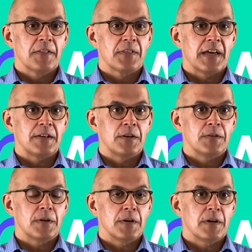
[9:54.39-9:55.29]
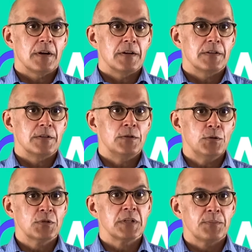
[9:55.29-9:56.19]
then
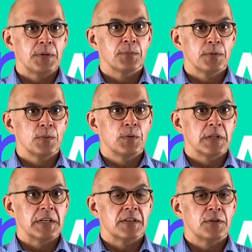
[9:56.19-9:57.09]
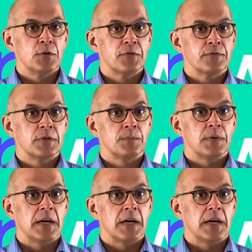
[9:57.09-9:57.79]
usually people will either know from